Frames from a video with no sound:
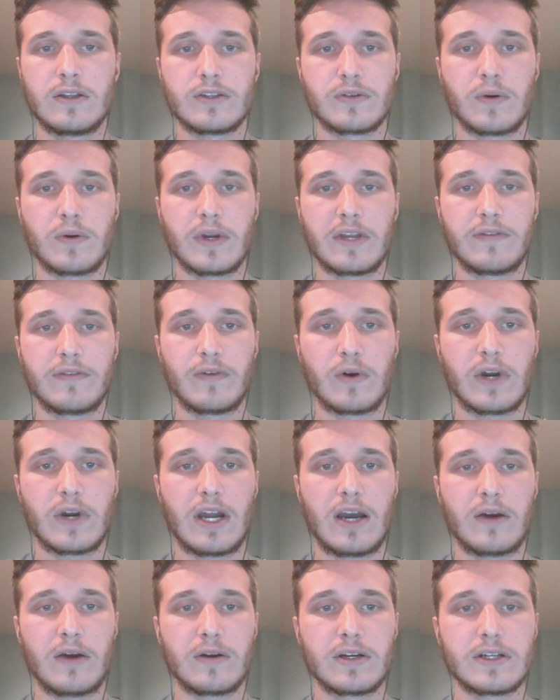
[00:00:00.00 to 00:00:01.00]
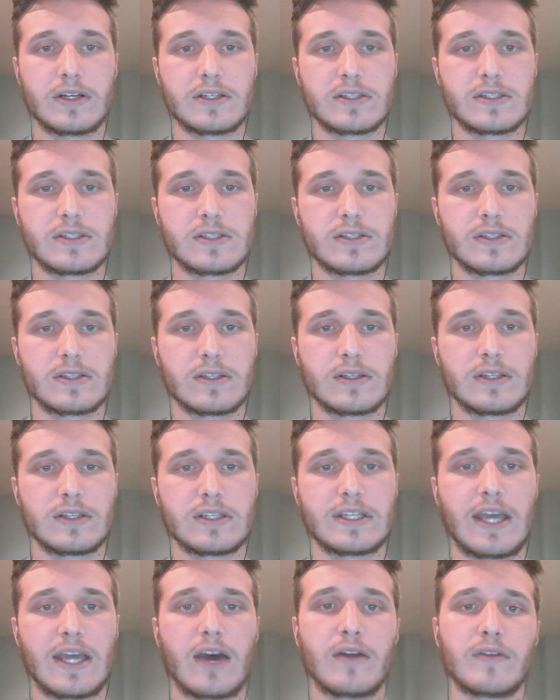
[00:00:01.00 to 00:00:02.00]
24 hours,
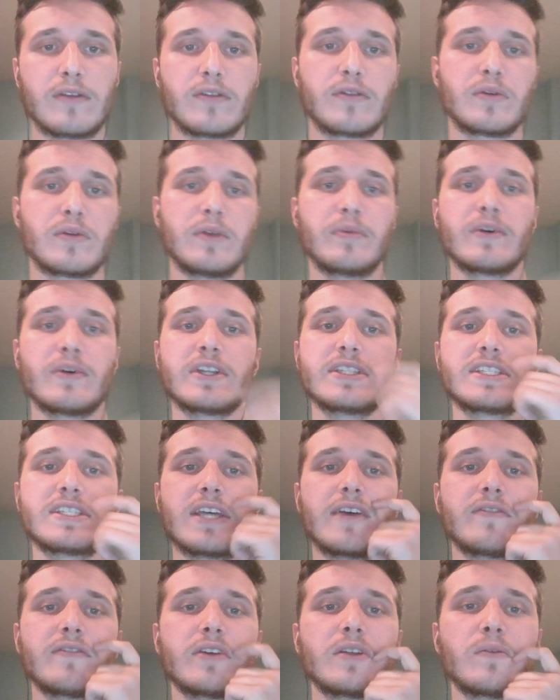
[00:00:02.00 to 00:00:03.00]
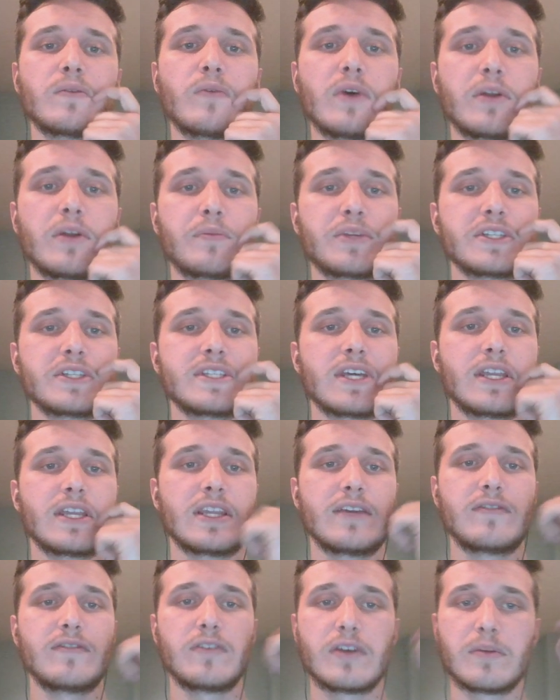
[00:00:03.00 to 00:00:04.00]
down
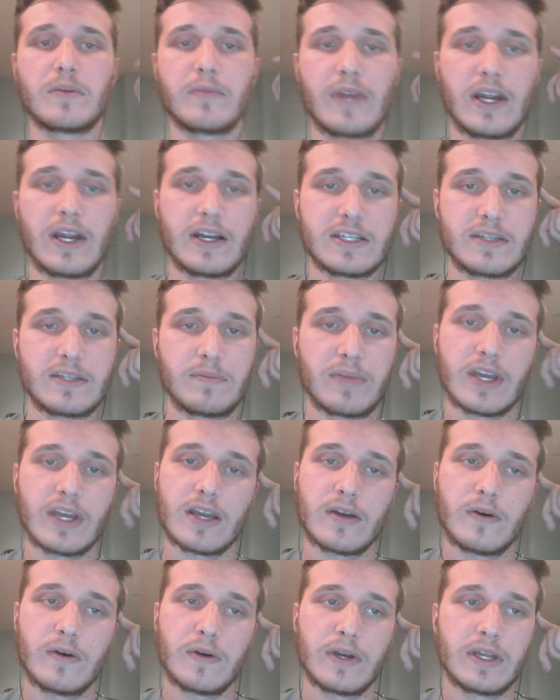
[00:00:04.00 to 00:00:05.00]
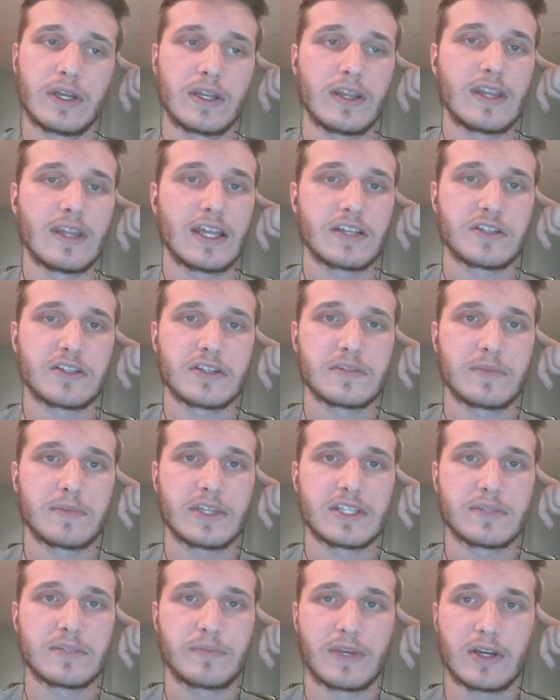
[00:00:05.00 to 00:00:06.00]
3.71% if you compare it to Bitcoin, and that's just
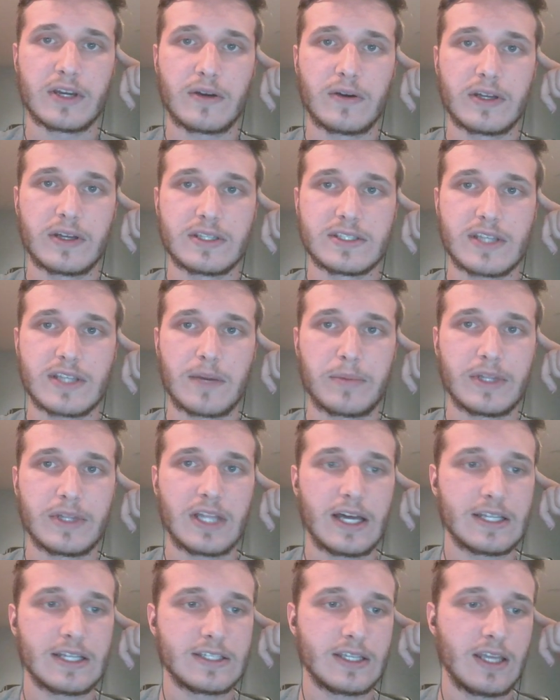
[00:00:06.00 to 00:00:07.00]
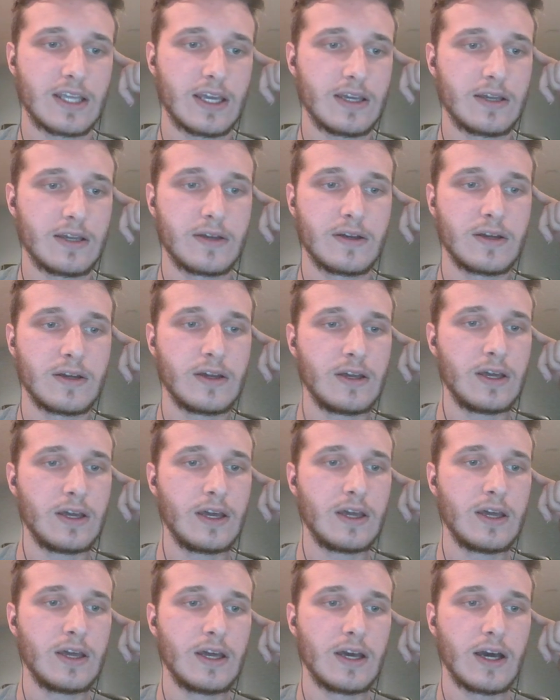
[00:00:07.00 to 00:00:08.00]
because Bitcoin's up a lot today.
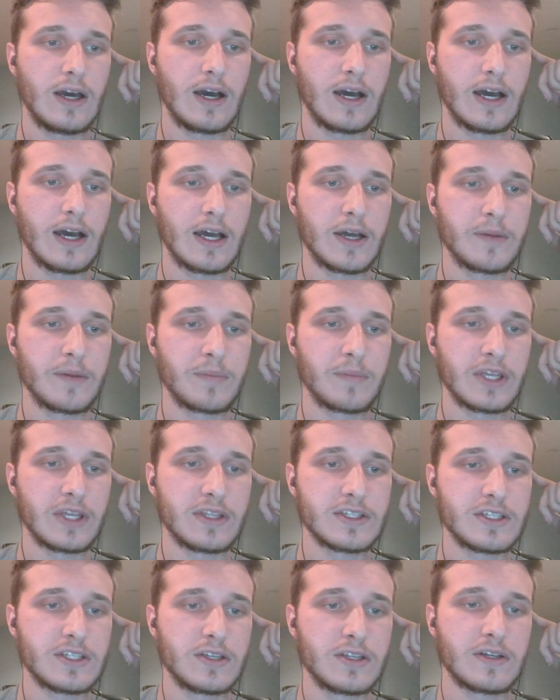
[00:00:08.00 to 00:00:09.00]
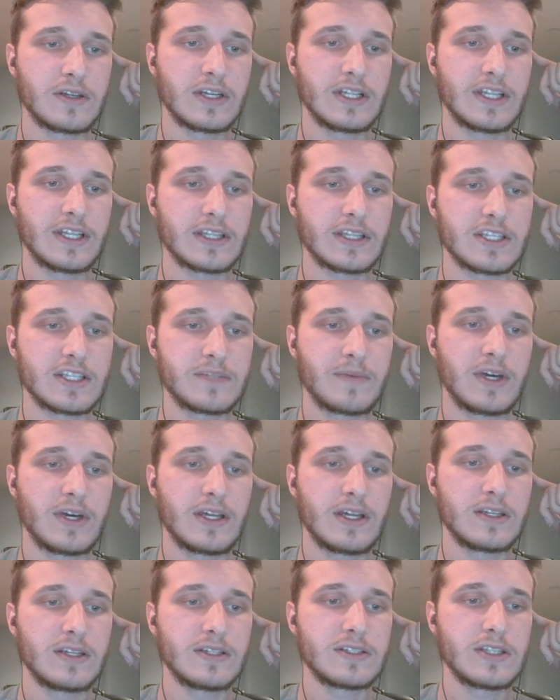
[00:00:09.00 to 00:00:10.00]
But so you can click this
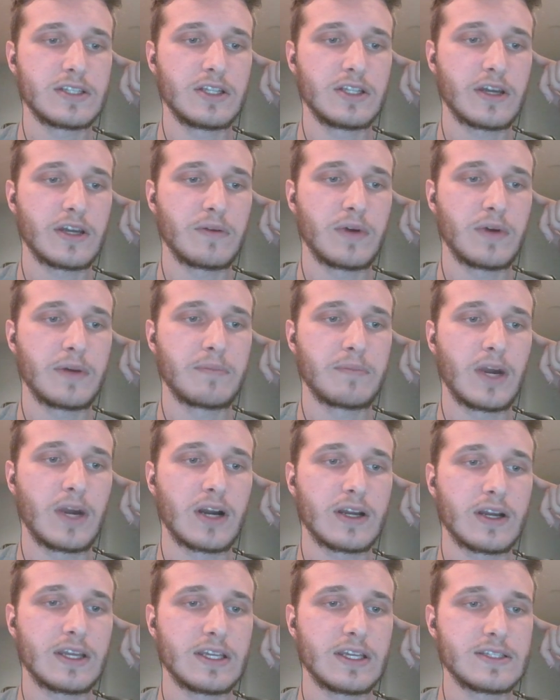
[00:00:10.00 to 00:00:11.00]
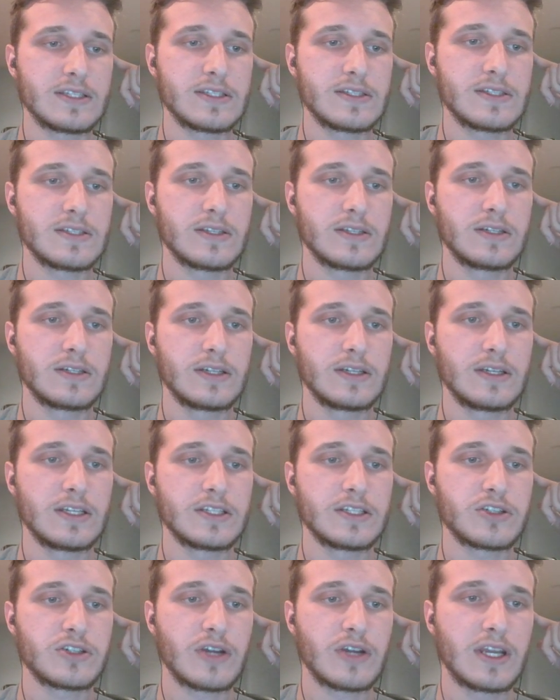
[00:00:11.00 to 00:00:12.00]
button to look at what markets
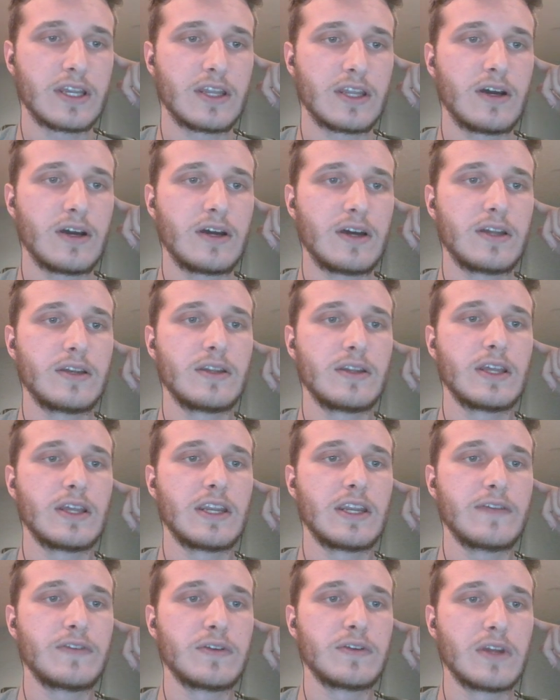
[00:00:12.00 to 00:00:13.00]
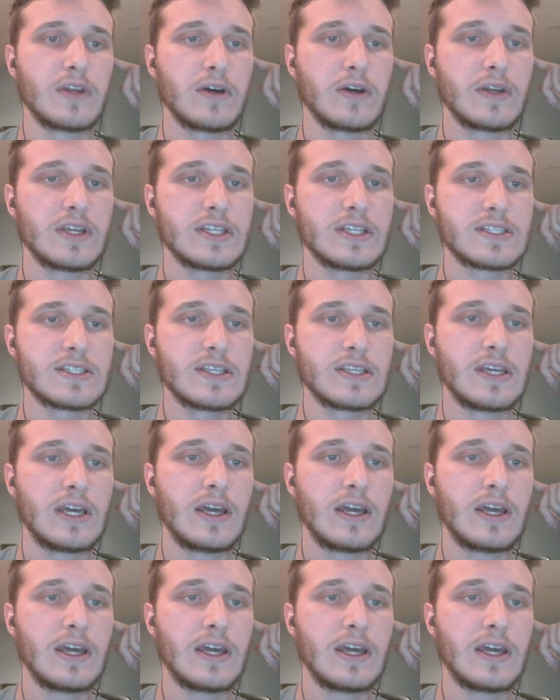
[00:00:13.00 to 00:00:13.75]
it's traded on, and if you notice,